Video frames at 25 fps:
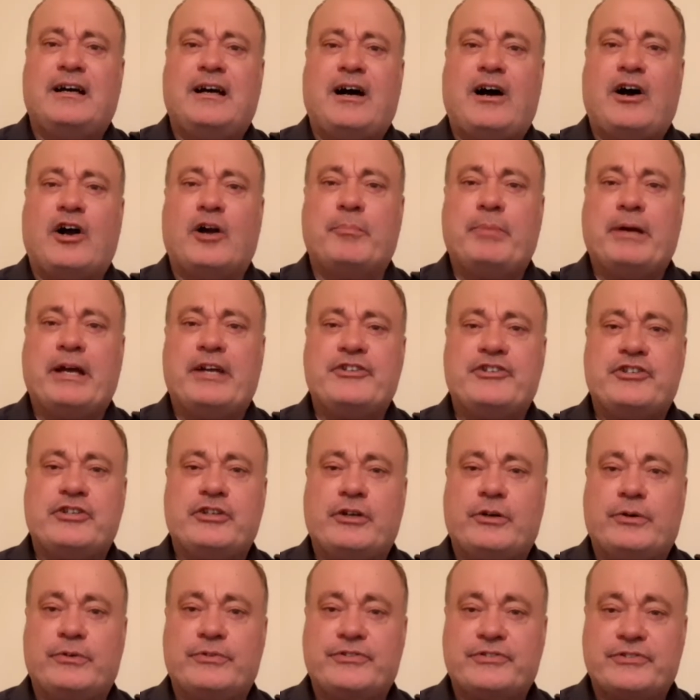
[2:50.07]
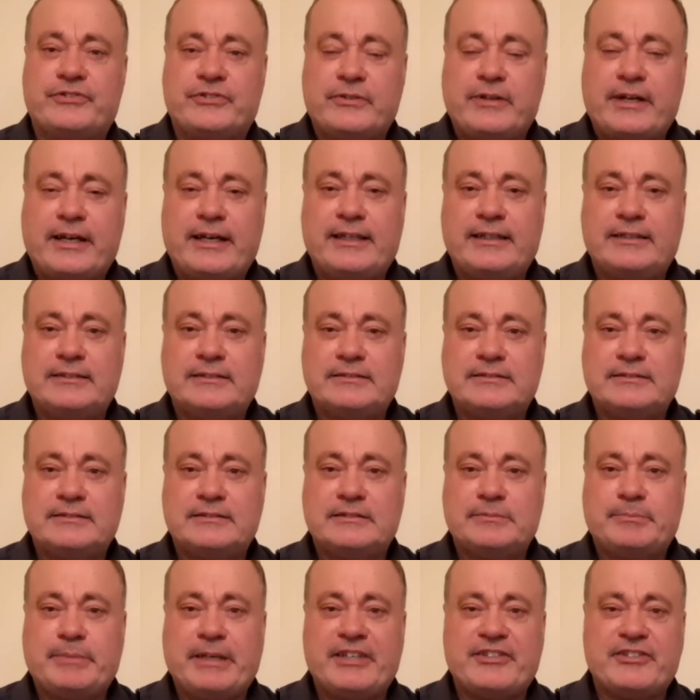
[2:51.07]
arpeggios, right?
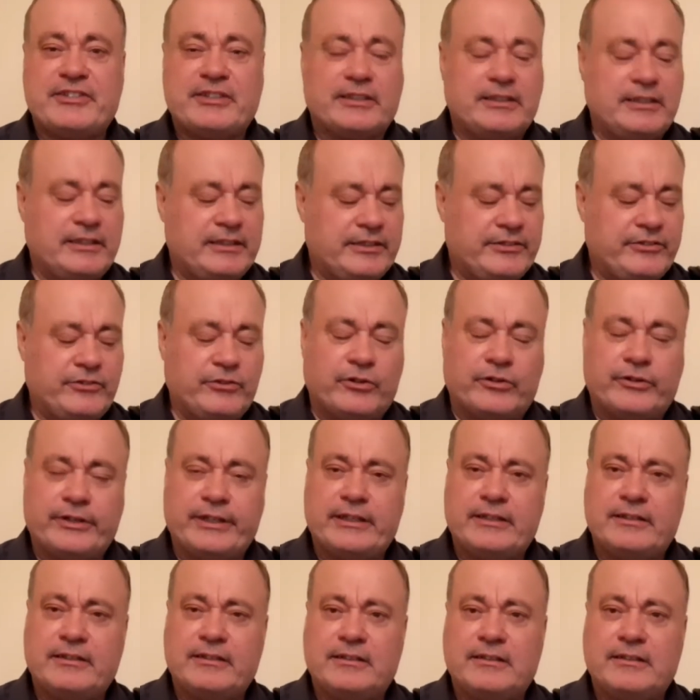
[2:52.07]
Basically the Dorian.